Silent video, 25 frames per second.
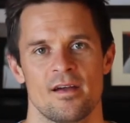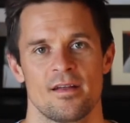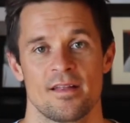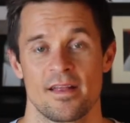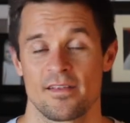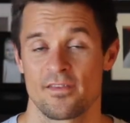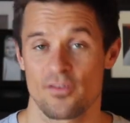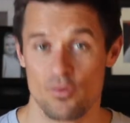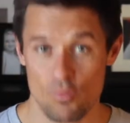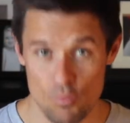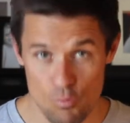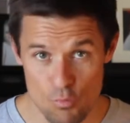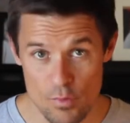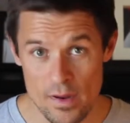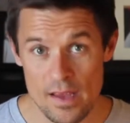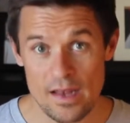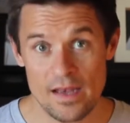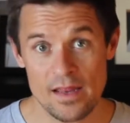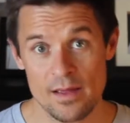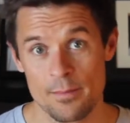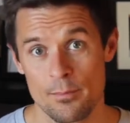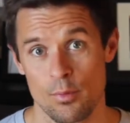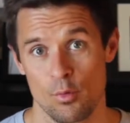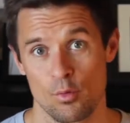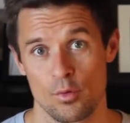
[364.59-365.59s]
That's a
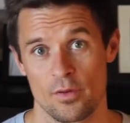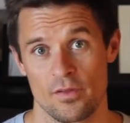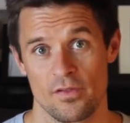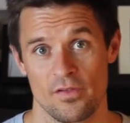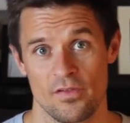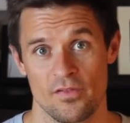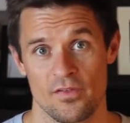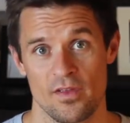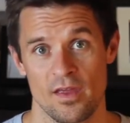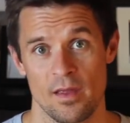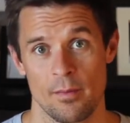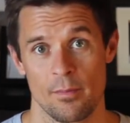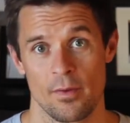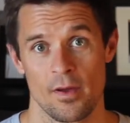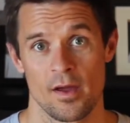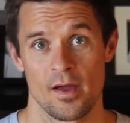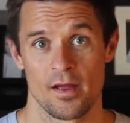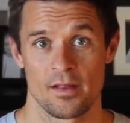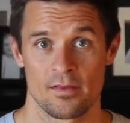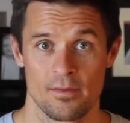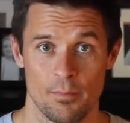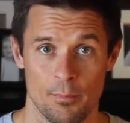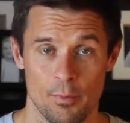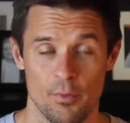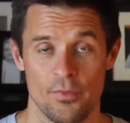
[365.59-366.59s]
really important step
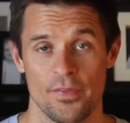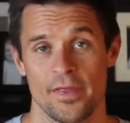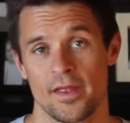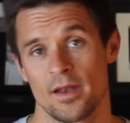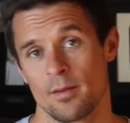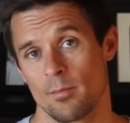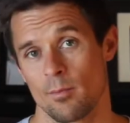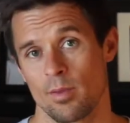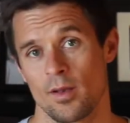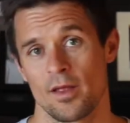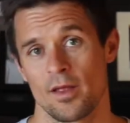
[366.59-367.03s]
to put that in